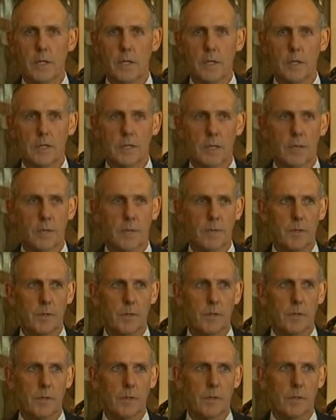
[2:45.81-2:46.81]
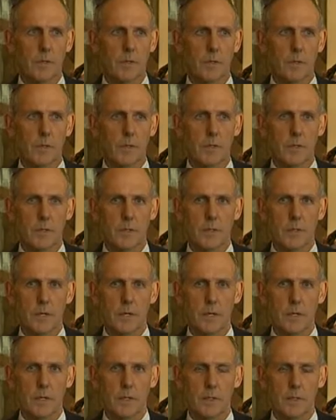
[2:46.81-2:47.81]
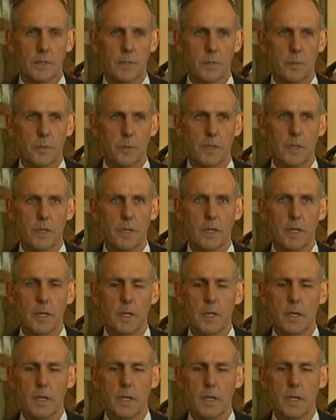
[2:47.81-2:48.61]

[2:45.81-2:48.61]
that's come through to Australia this morning.